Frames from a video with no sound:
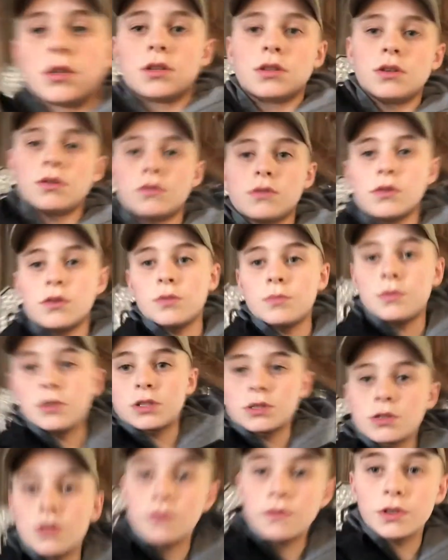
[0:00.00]
YouTube,
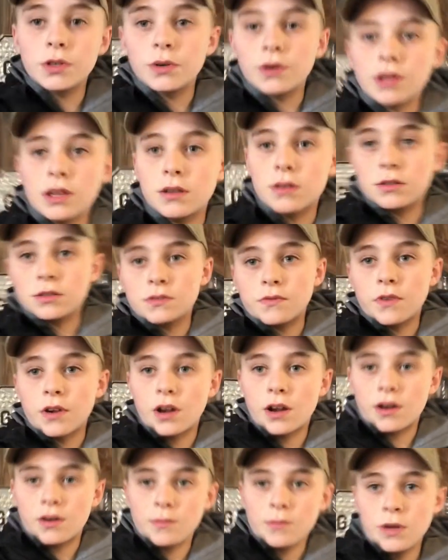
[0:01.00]
Just a Few Acres
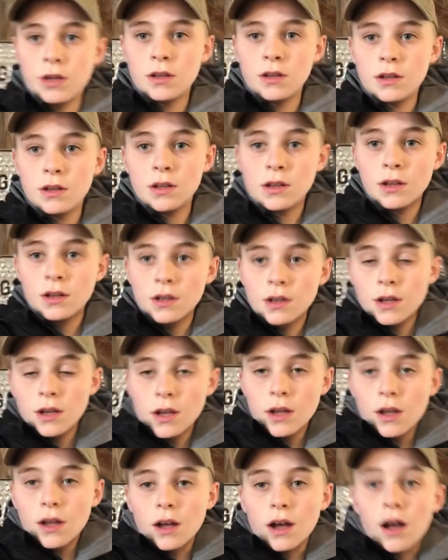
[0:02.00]
Farm.
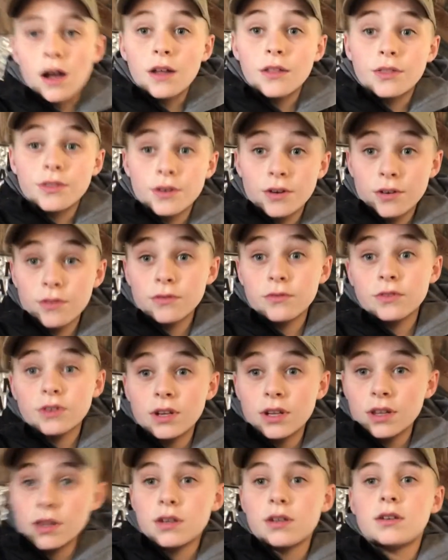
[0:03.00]
They're
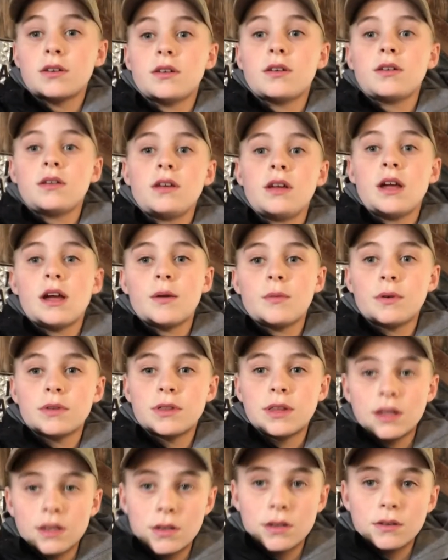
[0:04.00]
really good at what
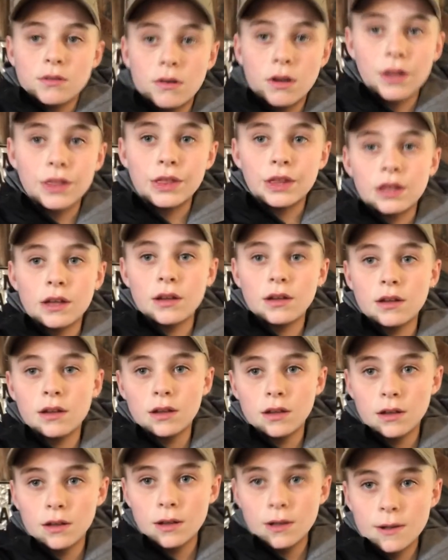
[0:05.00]
they do, I think.
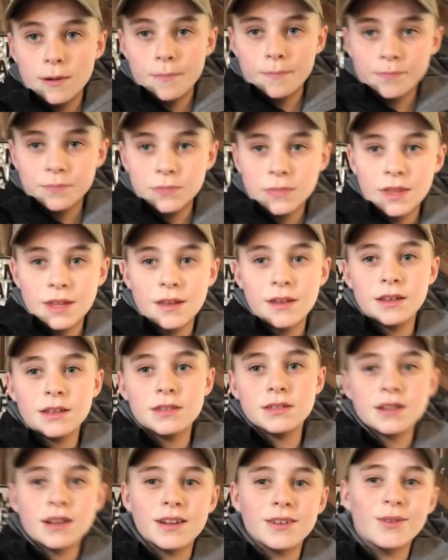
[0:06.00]
He's
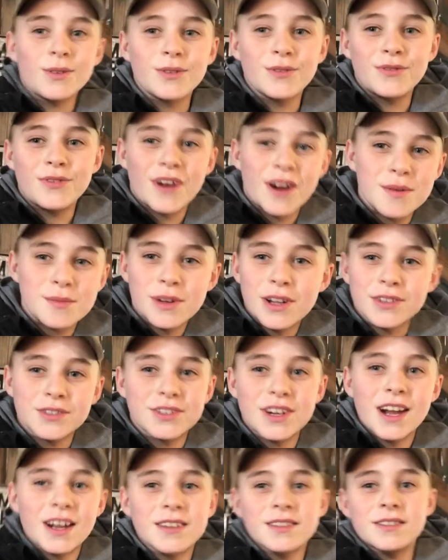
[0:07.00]
got old farm
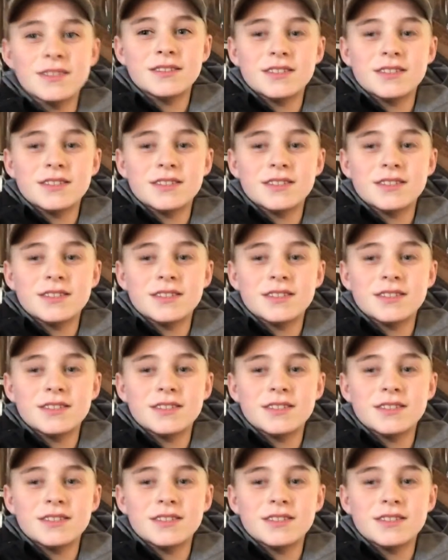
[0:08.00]
tractors.